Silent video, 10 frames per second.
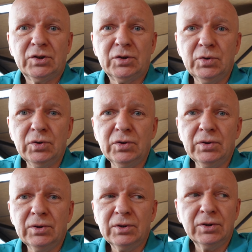to
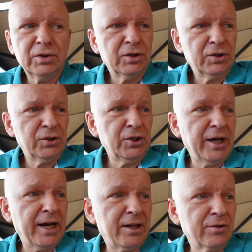the
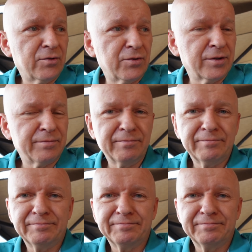algorithm,